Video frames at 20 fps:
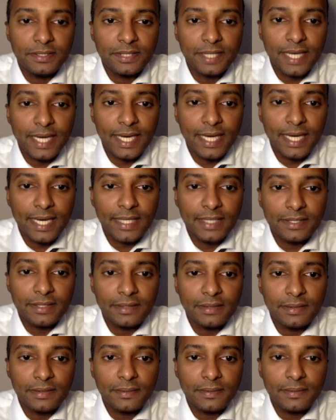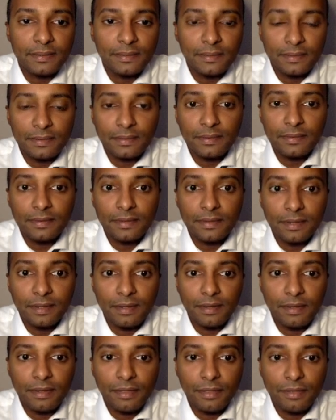to add
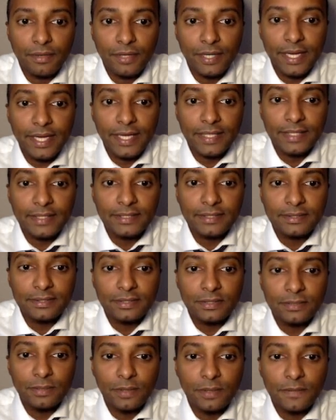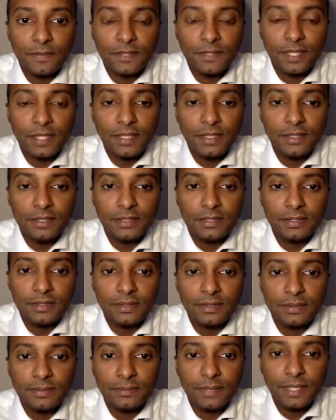3x to both sides
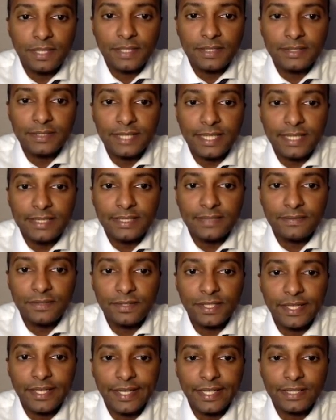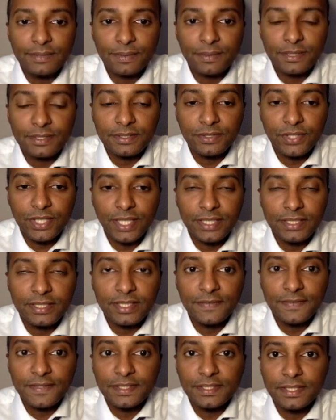because negative 3x plus 3x
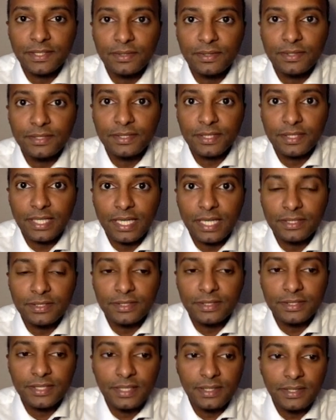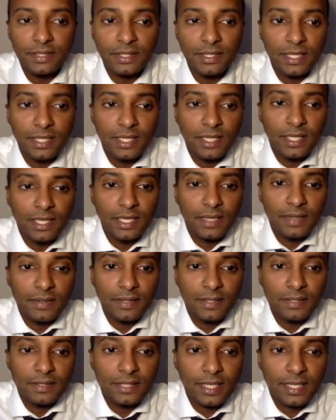gives us 0, so it cancels out. I'm
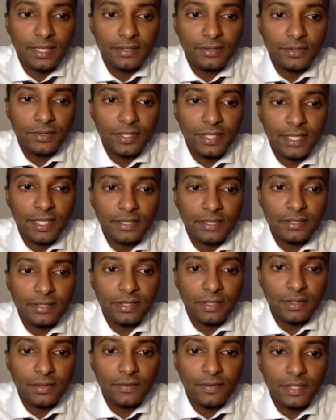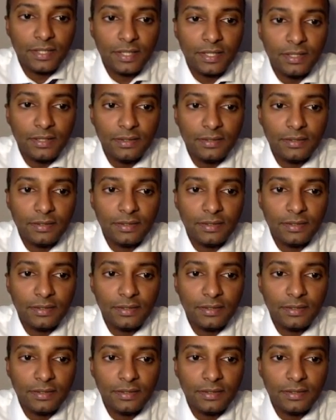going to add 3x over here.